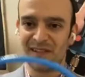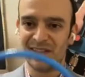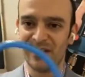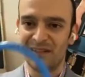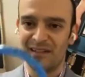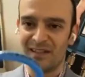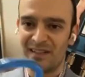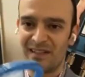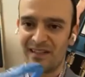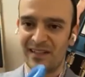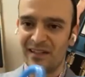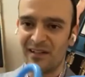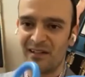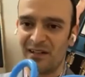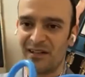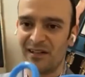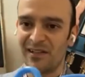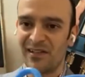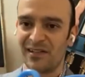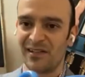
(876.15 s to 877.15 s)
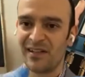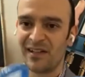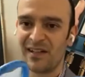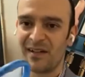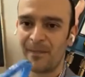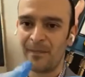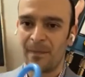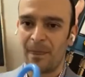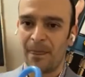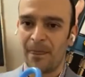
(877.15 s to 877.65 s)
You can see ours,
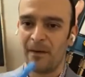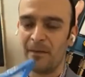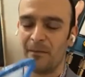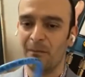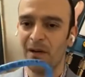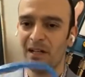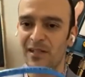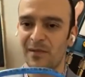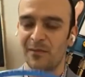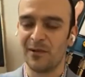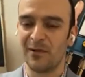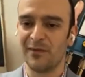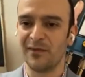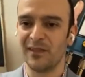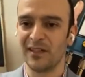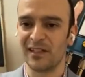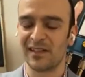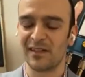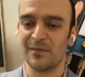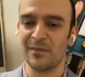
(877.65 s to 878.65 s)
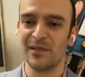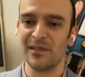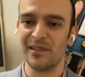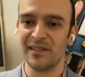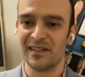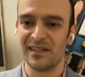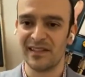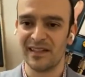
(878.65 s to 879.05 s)
much more flexible.